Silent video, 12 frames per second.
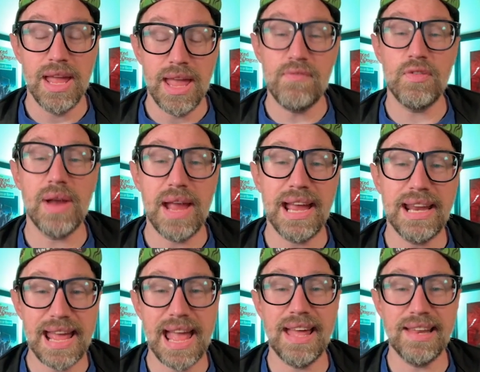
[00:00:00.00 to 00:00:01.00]
If your hand
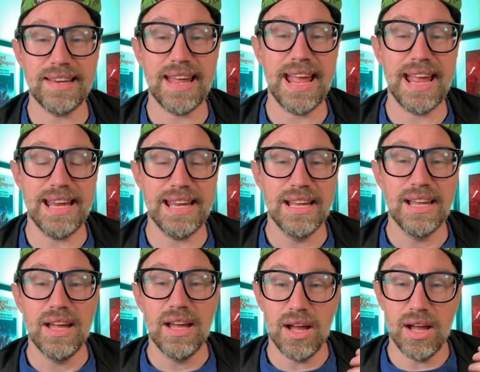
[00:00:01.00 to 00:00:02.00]
has a
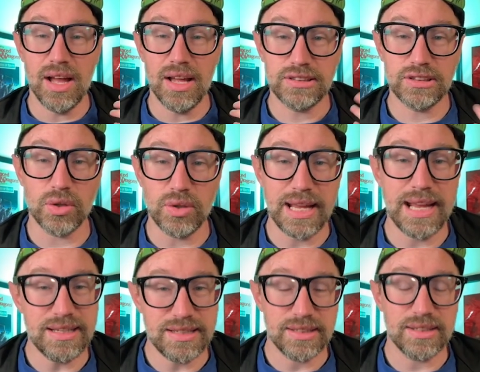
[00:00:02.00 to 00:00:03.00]
Soul
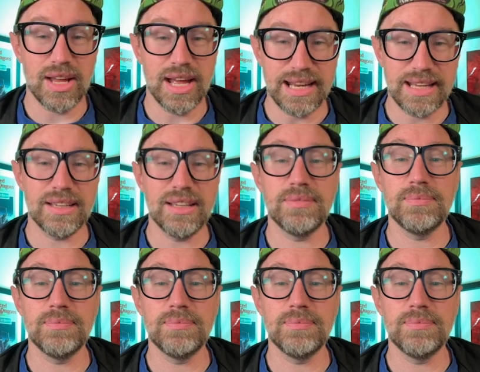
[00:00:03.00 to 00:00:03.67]
Land, like